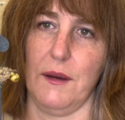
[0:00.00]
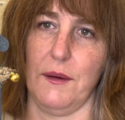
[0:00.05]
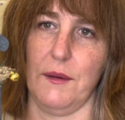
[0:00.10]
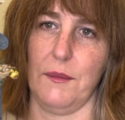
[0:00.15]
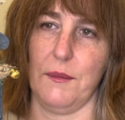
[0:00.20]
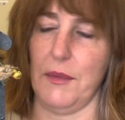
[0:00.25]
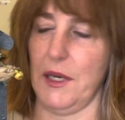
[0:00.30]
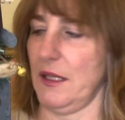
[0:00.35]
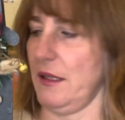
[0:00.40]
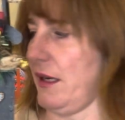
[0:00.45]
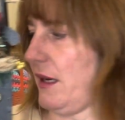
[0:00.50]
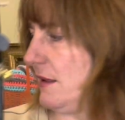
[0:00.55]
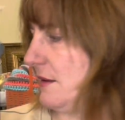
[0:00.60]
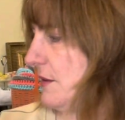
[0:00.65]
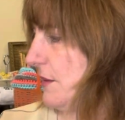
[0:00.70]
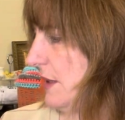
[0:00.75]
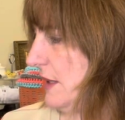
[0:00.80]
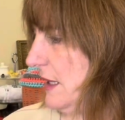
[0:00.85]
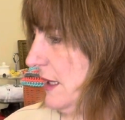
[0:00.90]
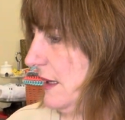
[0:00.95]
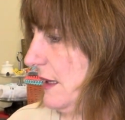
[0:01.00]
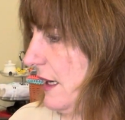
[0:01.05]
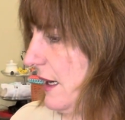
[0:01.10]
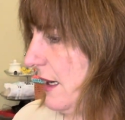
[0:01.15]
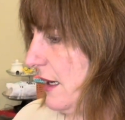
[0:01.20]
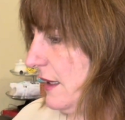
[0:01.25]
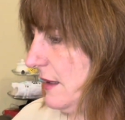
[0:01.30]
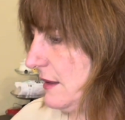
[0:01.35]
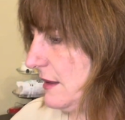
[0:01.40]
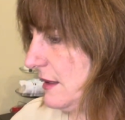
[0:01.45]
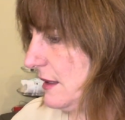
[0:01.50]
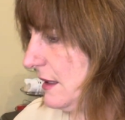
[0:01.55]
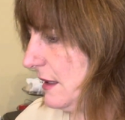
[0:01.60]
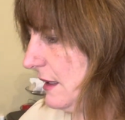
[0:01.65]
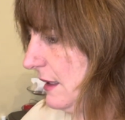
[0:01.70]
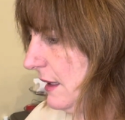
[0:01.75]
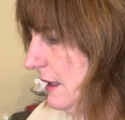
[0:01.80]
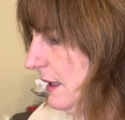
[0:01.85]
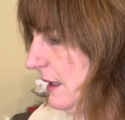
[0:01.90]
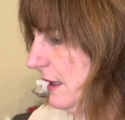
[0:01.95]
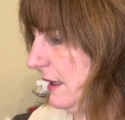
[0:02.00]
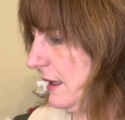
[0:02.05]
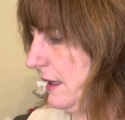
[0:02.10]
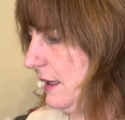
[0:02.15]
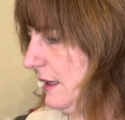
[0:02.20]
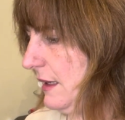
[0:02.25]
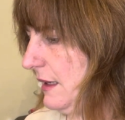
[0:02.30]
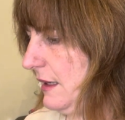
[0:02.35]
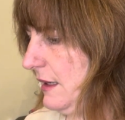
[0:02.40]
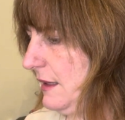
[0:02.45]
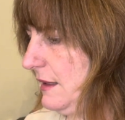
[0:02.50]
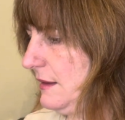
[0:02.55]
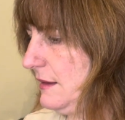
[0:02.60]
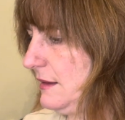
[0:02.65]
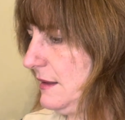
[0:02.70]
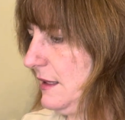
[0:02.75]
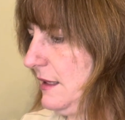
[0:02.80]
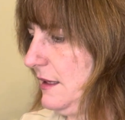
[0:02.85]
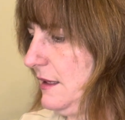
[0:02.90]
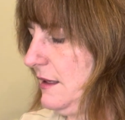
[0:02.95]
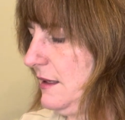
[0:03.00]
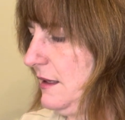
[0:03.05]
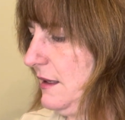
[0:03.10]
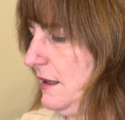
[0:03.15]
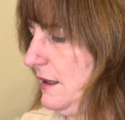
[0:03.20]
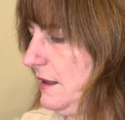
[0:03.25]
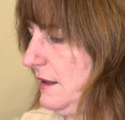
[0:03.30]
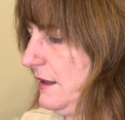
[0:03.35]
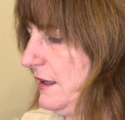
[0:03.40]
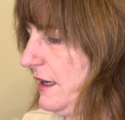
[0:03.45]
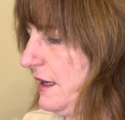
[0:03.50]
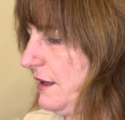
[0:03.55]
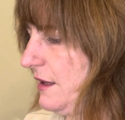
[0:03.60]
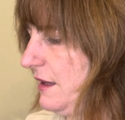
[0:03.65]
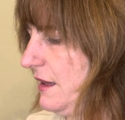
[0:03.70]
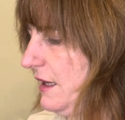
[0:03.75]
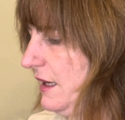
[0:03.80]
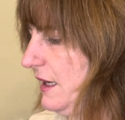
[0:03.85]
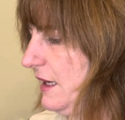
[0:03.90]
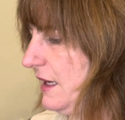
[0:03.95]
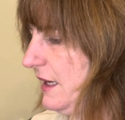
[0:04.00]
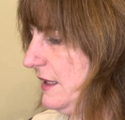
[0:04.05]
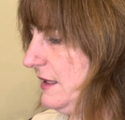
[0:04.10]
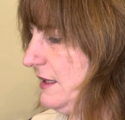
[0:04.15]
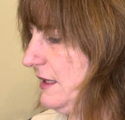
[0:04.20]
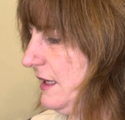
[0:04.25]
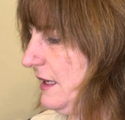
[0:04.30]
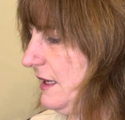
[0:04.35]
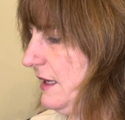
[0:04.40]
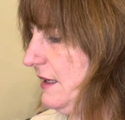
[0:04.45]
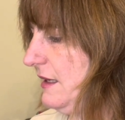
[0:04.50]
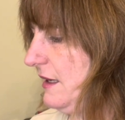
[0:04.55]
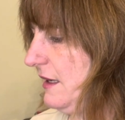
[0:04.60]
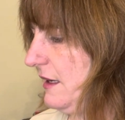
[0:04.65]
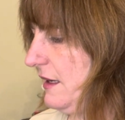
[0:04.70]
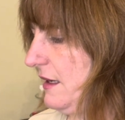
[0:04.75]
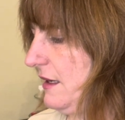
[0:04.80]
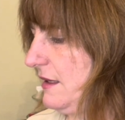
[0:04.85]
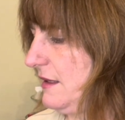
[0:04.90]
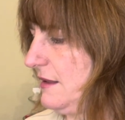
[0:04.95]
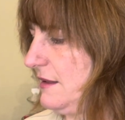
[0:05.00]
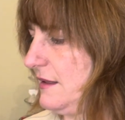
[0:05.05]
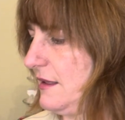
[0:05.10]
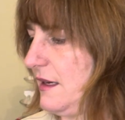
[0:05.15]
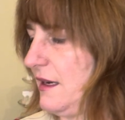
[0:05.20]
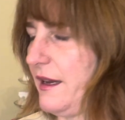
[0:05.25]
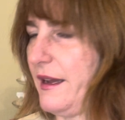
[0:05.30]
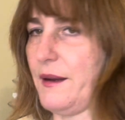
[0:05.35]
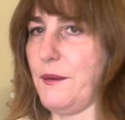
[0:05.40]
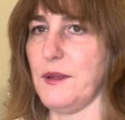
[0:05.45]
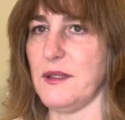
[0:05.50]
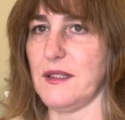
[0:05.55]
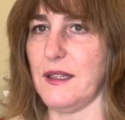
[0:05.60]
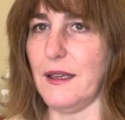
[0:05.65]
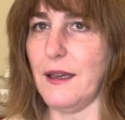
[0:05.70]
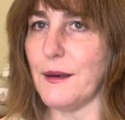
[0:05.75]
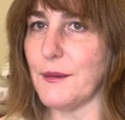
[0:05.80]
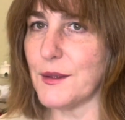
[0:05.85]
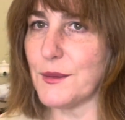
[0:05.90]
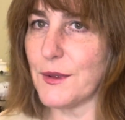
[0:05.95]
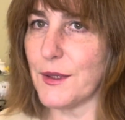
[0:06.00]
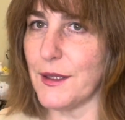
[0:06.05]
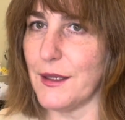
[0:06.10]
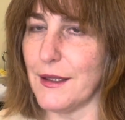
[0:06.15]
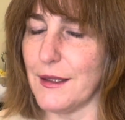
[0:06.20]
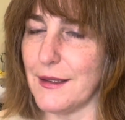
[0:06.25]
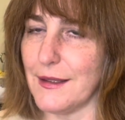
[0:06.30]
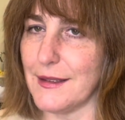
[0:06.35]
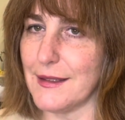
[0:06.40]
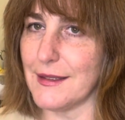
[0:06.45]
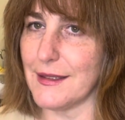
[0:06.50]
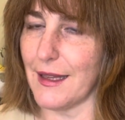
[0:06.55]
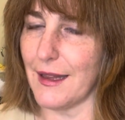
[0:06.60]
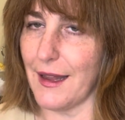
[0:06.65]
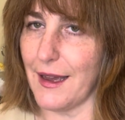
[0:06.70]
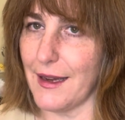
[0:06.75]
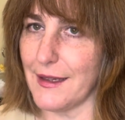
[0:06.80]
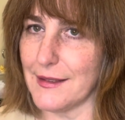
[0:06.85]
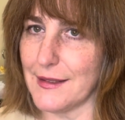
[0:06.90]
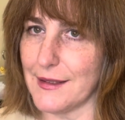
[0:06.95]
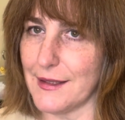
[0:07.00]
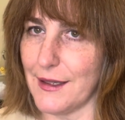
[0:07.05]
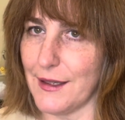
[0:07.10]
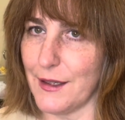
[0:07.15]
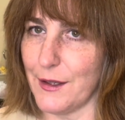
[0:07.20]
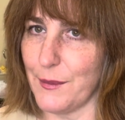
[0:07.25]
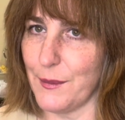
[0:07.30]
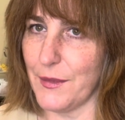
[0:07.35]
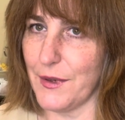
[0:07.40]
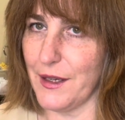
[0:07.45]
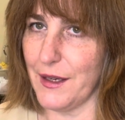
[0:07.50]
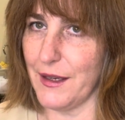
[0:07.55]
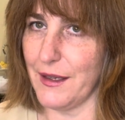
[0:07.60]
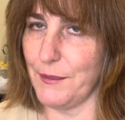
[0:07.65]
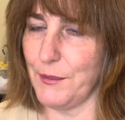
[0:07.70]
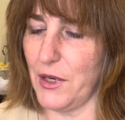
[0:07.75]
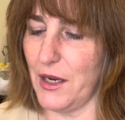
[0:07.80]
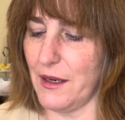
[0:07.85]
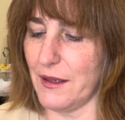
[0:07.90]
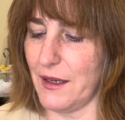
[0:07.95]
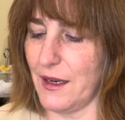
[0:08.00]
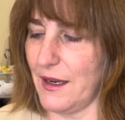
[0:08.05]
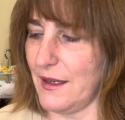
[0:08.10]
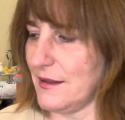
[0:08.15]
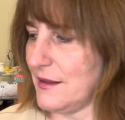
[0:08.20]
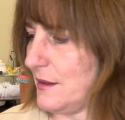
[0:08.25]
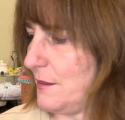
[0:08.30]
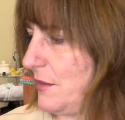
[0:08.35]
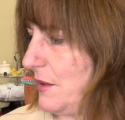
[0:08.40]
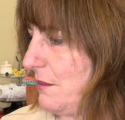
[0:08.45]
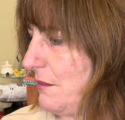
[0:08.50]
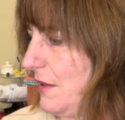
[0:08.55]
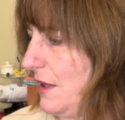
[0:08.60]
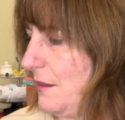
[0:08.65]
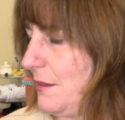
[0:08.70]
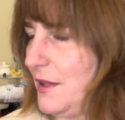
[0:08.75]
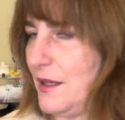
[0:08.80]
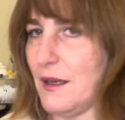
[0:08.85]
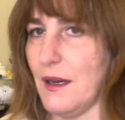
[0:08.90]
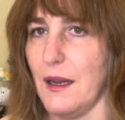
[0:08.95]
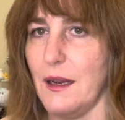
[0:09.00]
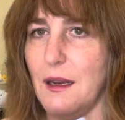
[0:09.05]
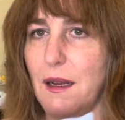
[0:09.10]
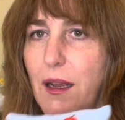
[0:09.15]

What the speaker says: But yeah, so I did that. And the other thing I did is I think I was working on this the last time I podcasted, but maybe not.